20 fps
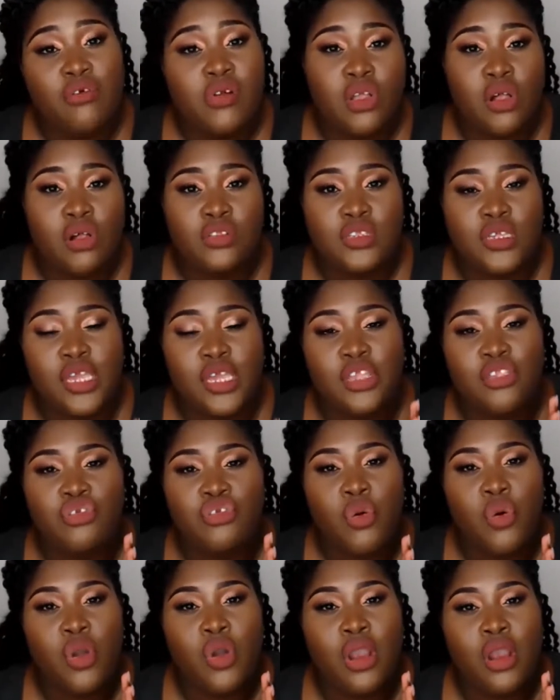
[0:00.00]
in
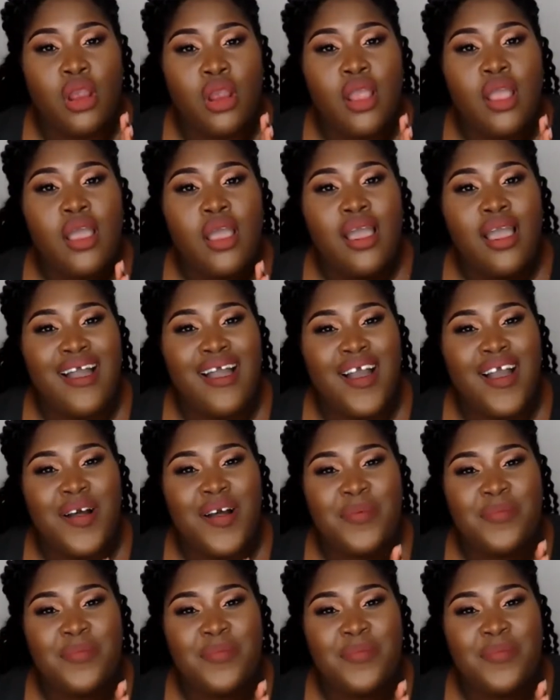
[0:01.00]
your um,